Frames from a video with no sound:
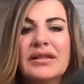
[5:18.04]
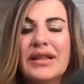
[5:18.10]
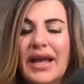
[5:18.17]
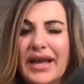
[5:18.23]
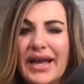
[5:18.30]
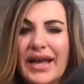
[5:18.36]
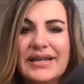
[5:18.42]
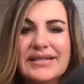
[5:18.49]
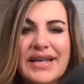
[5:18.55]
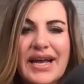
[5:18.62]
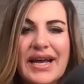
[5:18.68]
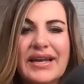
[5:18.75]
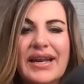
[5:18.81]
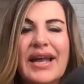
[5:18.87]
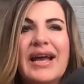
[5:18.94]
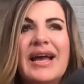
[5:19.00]
like I
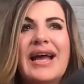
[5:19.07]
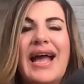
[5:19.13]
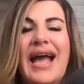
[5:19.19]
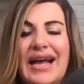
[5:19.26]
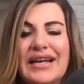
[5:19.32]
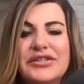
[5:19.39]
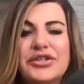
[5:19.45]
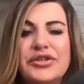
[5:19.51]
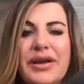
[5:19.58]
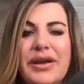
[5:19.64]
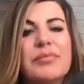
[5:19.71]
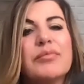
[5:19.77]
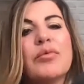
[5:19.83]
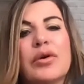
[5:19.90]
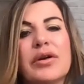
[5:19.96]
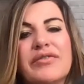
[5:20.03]
said, as you
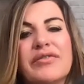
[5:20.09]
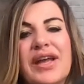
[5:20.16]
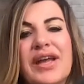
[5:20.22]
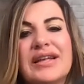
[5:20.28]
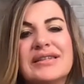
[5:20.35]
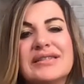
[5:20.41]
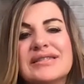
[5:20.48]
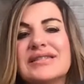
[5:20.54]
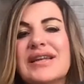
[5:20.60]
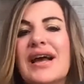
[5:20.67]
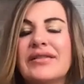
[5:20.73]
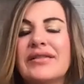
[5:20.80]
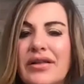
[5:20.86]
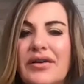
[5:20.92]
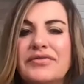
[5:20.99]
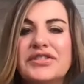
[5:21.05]
get more advanced, I
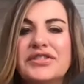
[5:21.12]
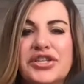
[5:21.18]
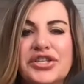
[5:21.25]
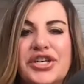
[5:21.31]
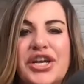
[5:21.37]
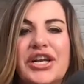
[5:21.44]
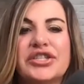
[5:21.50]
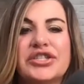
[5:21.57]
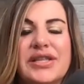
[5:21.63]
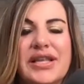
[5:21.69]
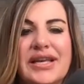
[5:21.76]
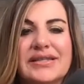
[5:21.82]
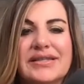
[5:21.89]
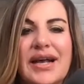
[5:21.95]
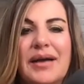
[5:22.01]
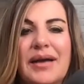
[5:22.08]
love to change
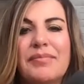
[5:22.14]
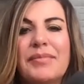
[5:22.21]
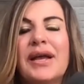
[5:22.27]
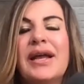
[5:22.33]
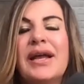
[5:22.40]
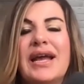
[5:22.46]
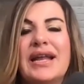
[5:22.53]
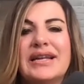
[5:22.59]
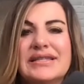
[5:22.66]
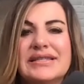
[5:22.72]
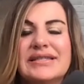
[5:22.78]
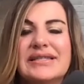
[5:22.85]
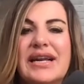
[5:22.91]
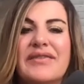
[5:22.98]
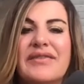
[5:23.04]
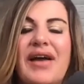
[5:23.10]
things up. And
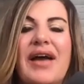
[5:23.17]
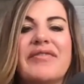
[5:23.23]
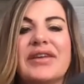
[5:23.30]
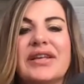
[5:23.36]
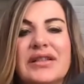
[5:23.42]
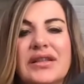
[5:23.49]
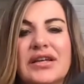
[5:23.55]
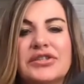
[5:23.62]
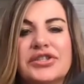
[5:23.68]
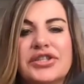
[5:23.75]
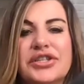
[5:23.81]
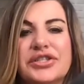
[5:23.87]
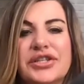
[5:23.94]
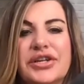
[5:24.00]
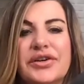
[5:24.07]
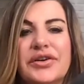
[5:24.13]
instead of having lunch
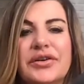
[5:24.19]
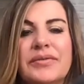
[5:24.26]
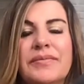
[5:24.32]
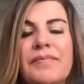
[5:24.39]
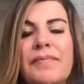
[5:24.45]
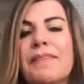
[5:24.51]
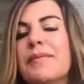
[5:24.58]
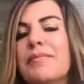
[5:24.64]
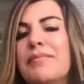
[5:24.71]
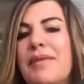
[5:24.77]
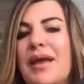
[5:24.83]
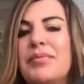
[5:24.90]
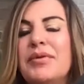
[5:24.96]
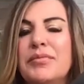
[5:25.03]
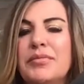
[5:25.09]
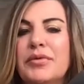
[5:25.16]
and dinner,
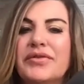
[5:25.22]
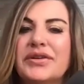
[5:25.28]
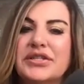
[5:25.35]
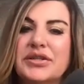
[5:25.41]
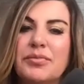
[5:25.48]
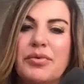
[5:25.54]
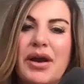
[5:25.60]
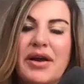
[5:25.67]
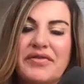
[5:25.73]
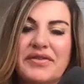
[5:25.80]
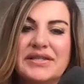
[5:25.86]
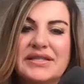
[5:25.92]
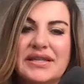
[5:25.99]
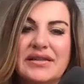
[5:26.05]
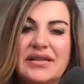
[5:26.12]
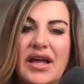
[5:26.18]
maybe move it to
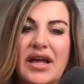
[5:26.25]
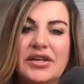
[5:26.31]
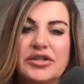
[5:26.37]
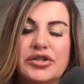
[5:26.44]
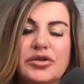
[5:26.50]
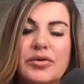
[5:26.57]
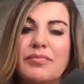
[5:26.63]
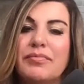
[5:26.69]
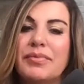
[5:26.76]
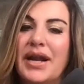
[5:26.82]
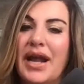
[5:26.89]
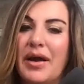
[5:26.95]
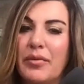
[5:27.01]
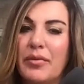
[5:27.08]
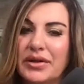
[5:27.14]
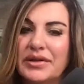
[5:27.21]
breakfast and lunch. But
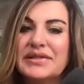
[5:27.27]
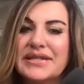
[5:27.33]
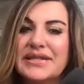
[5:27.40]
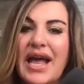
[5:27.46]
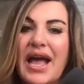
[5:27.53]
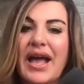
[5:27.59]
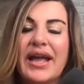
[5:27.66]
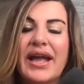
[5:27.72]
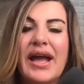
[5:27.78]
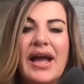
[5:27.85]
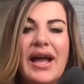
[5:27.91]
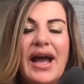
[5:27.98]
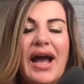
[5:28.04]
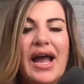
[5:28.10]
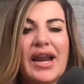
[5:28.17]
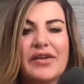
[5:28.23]
I will say,
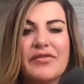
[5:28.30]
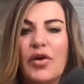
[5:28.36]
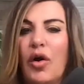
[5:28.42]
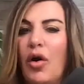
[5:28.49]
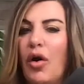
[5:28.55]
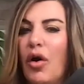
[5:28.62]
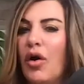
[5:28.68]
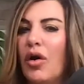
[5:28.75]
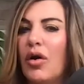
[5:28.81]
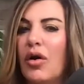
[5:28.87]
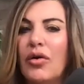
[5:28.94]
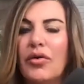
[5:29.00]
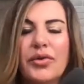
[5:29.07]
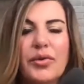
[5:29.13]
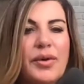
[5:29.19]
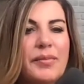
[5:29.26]
out of
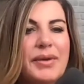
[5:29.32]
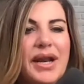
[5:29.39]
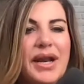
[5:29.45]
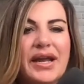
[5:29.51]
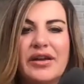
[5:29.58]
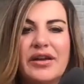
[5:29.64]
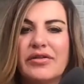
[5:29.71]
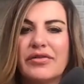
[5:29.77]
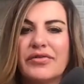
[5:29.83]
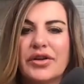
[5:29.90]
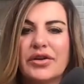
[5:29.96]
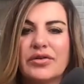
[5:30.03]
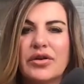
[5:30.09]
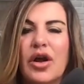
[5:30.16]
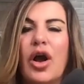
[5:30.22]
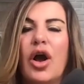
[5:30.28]
all the women I
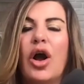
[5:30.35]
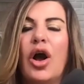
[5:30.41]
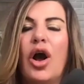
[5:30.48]
interviewed,